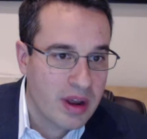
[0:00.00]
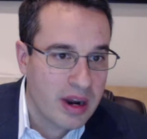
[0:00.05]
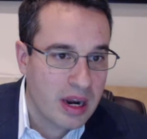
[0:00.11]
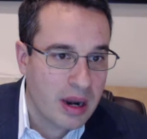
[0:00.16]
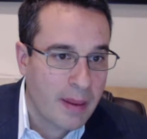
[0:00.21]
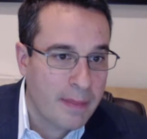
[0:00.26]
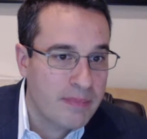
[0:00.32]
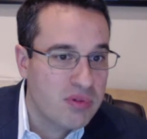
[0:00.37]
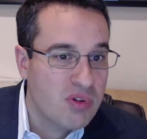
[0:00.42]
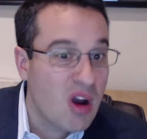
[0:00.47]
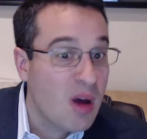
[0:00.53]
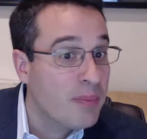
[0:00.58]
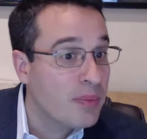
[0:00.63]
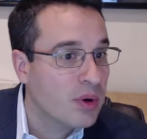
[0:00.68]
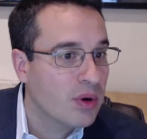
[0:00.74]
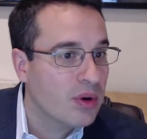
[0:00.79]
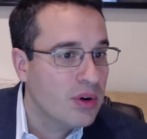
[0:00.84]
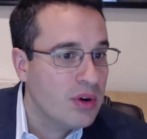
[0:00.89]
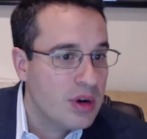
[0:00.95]
Credit
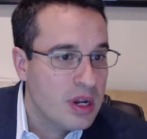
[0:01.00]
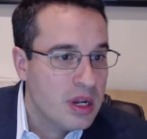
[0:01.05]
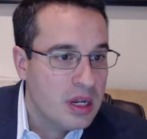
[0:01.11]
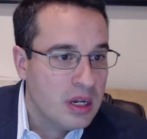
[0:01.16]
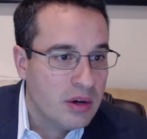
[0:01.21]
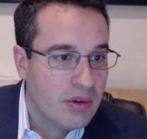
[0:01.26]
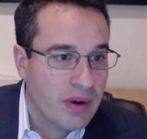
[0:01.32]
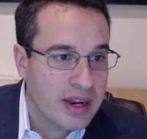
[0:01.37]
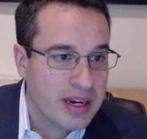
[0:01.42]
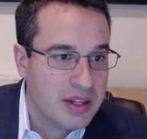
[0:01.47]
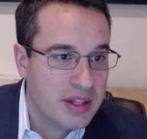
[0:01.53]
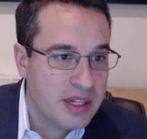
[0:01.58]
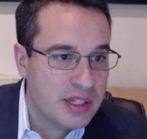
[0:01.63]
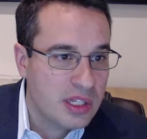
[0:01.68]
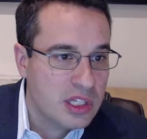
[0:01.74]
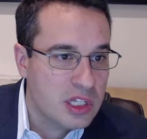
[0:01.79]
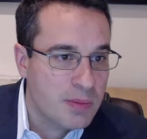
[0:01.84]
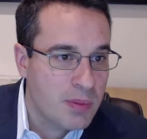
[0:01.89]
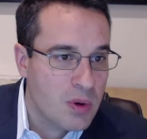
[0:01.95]
proper, right?
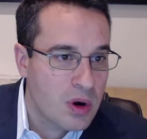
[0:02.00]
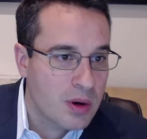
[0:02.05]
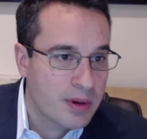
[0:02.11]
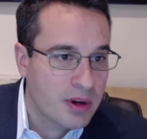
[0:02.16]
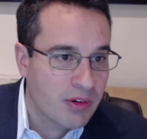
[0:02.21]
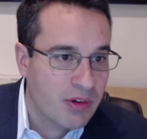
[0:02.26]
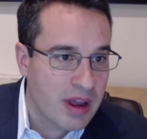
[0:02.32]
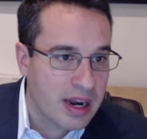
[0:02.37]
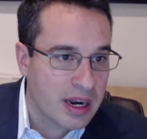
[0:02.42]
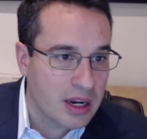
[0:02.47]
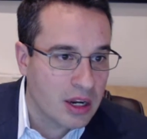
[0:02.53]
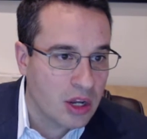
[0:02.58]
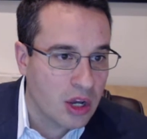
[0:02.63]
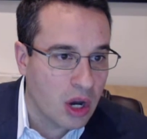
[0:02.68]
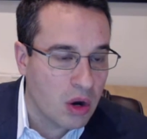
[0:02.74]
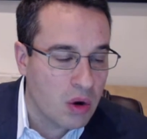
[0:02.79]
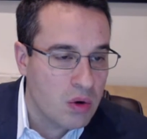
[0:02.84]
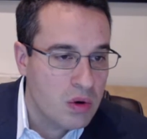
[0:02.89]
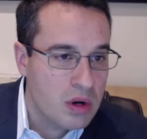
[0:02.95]
This is the Port Credit
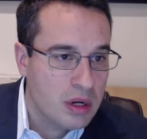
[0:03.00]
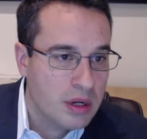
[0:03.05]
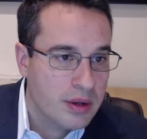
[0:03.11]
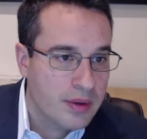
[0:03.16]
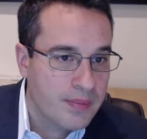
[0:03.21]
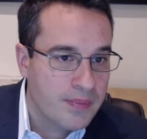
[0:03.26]
Go.